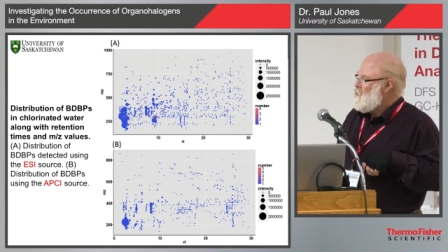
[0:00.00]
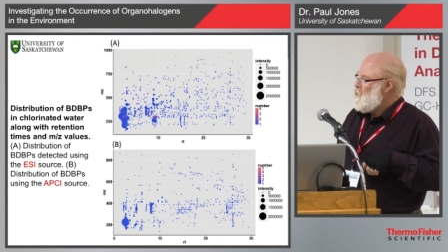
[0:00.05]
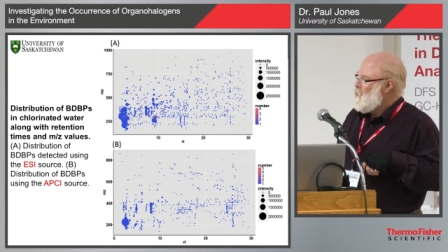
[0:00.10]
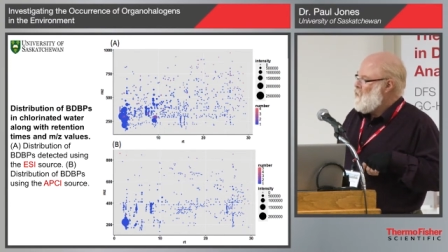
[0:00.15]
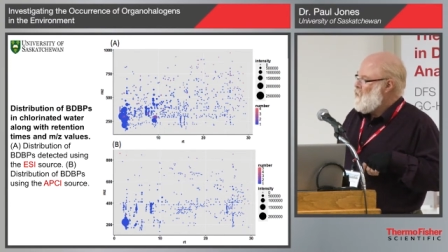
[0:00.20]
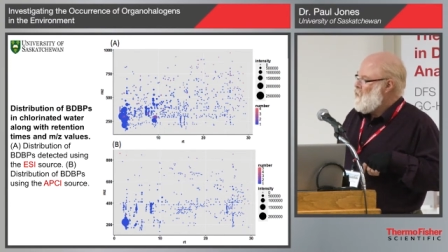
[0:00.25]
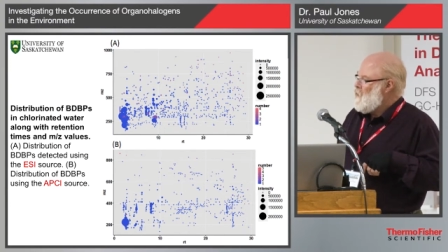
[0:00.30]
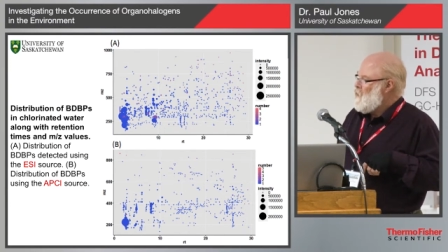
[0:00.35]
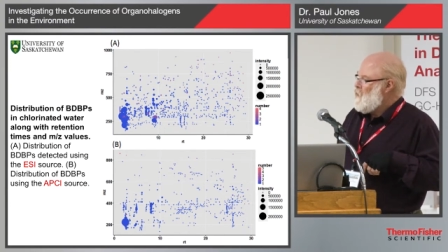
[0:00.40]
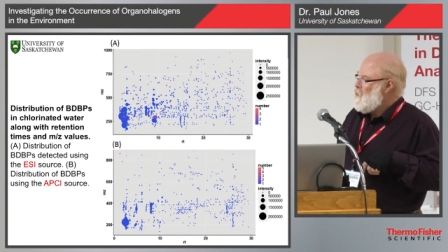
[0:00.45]

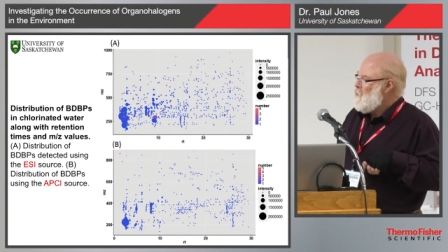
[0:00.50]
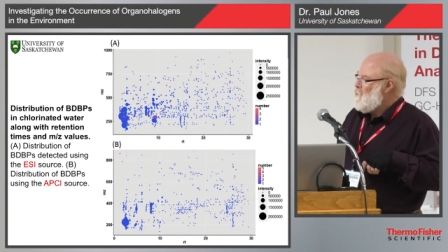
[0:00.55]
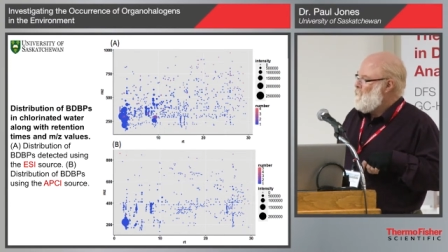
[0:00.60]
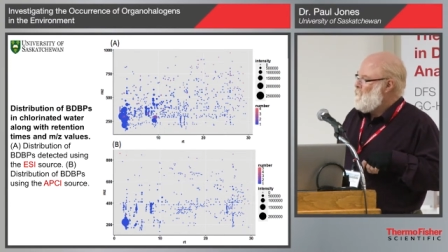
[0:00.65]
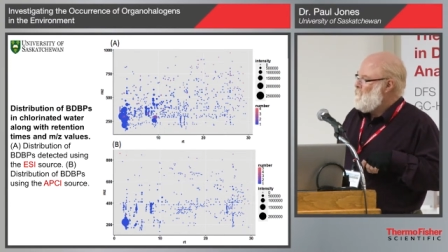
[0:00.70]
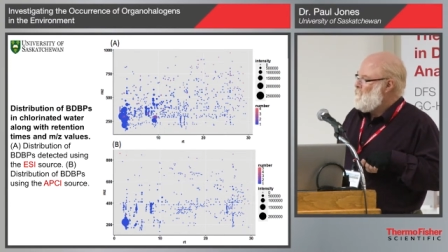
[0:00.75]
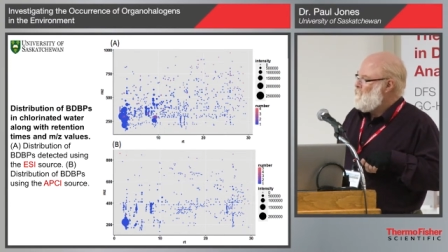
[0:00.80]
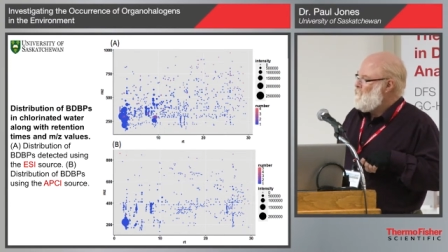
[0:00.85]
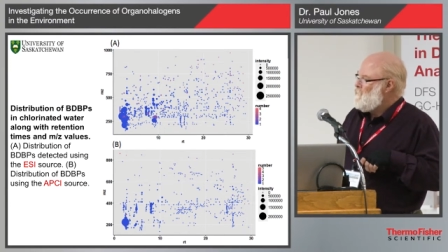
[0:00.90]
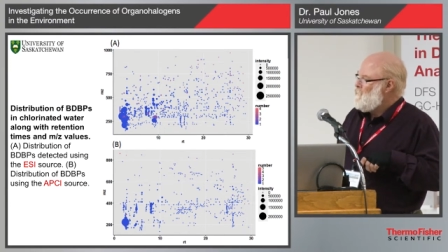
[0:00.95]

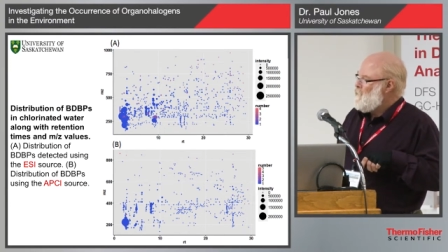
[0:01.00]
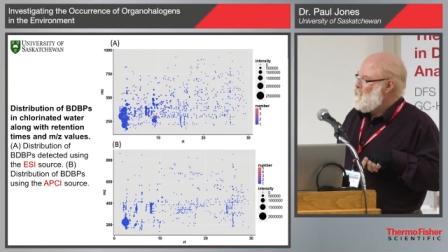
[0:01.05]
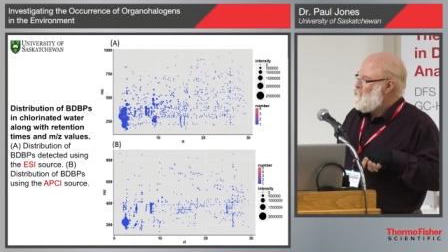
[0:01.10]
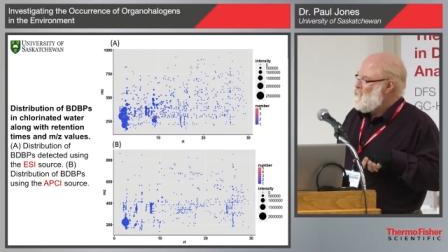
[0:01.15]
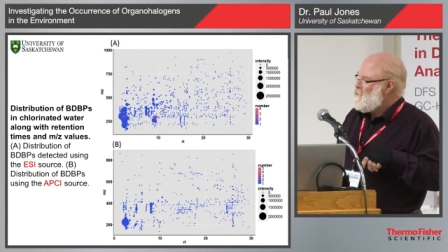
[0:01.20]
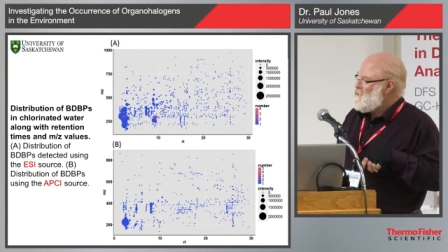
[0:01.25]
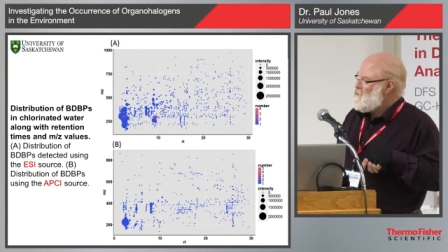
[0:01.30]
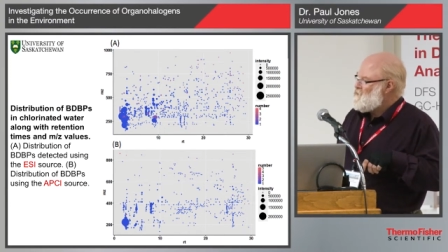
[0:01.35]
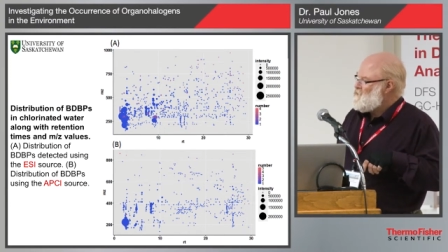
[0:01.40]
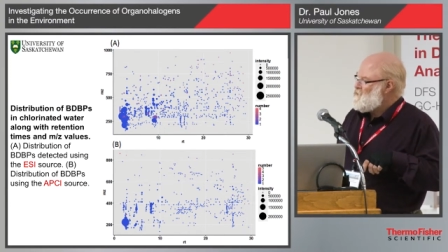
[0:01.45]
um,
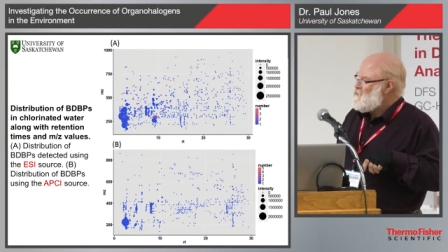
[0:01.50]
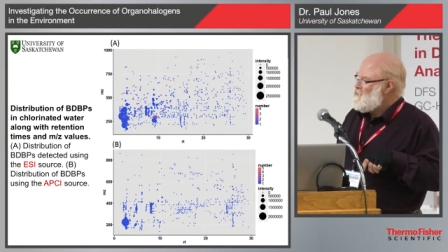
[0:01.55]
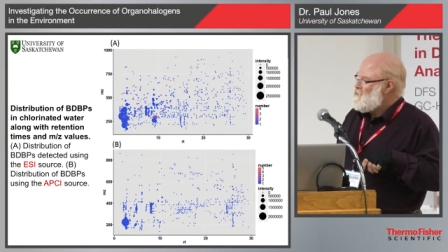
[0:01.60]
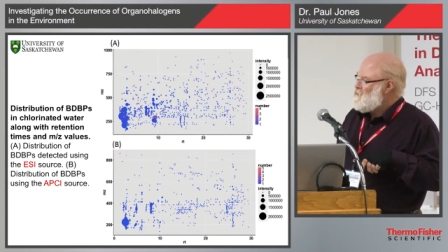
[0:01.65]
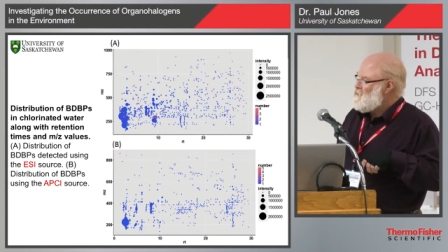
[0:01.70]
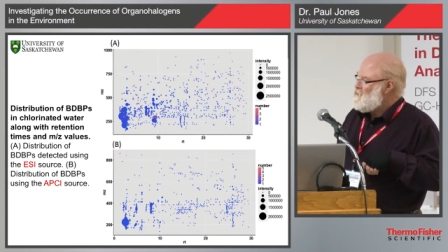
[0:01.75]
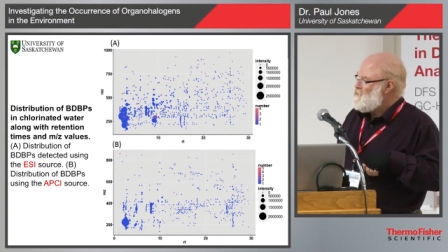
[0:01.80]
we can see